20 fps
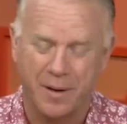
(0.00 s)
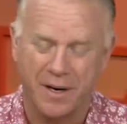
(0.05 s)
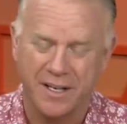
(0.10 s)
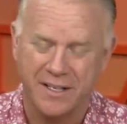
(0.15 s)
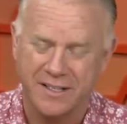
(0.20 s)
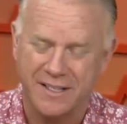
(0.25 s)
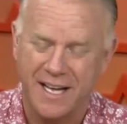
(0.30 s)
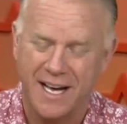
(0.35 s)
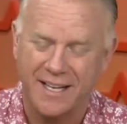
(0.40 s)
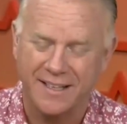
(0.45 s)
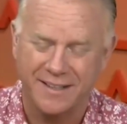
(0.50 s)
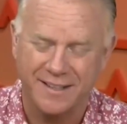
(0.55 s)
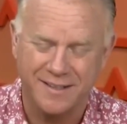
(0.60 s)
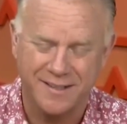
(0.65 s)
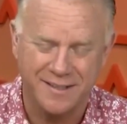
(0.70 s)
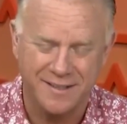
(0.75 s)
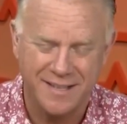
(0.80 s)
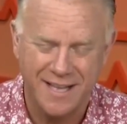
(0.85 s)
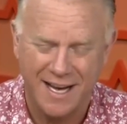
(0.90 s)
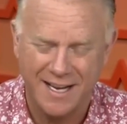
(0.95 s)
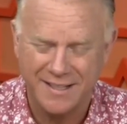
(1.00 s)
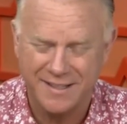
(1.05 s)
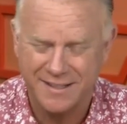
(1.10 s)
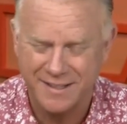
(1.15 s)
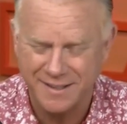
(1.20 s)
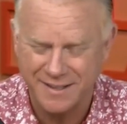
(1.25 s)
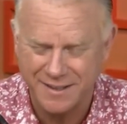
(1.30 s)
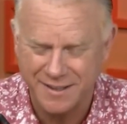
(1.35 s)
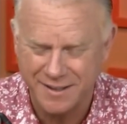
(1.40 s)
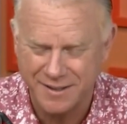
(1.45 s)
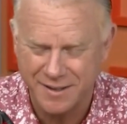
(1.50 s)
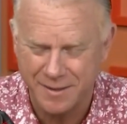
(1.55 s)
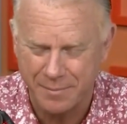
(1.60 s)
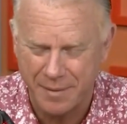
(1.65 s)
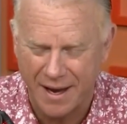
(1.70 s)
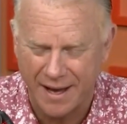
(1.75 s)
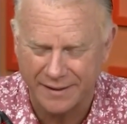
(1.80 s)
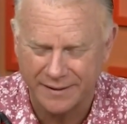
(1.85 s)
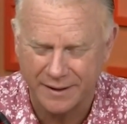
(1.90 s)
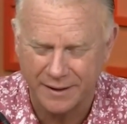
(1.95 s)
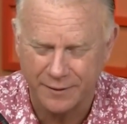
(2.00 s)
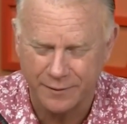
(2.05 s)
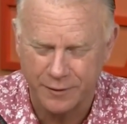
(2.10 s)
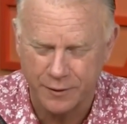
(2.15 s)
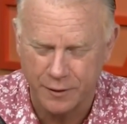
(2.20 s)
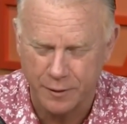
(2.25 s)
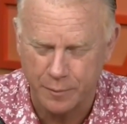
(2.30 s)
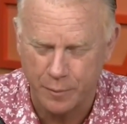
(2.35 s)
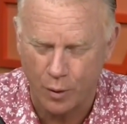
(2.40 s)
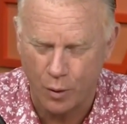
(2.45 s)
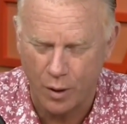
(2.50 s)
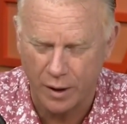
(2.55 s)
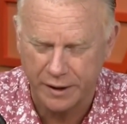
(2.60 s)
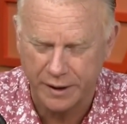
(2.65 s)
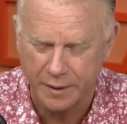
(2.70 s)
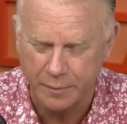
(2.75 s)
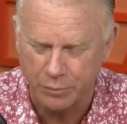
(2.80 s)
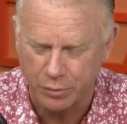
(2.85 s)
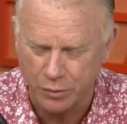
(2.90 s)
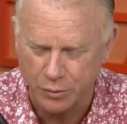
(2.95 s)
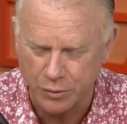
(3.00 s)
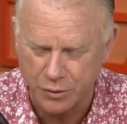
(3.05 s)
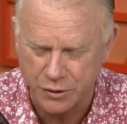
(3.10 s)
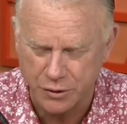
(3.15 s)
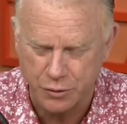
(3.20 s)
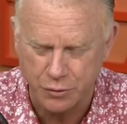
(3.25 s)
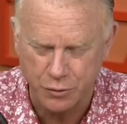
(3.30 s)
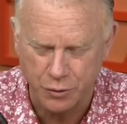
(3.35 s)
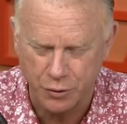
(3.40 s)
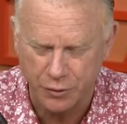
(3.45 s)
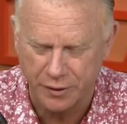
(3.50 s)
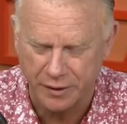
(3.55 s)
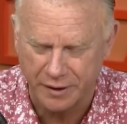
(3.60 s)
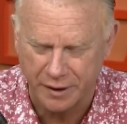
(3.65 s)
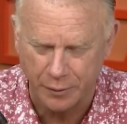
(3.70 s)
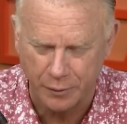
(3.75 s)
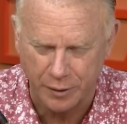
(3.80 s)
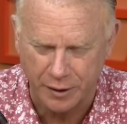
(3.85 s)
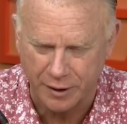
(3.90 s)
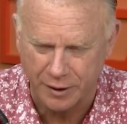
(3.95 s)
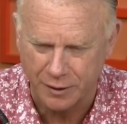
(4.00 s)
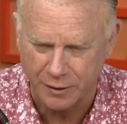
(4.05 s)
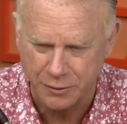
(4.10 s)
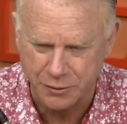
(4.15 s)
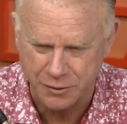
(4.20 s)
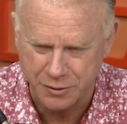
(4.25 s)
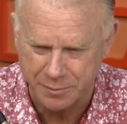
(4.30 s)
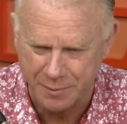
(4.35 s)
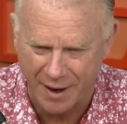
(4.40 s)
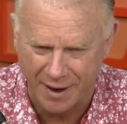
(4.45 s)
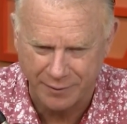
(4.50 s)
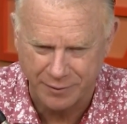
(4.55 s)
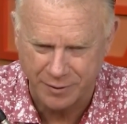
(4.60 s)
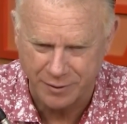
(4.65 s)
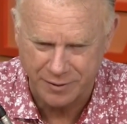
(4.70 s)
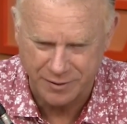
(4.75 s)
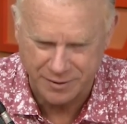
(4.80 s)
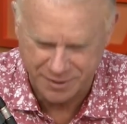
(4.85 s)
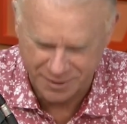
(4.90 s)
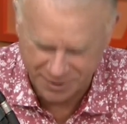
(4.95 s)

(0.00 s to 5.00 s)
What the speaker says: but it's not. This is not CC Sabathia for the Milwaukee Brewers, who knew that they were going to lose him after the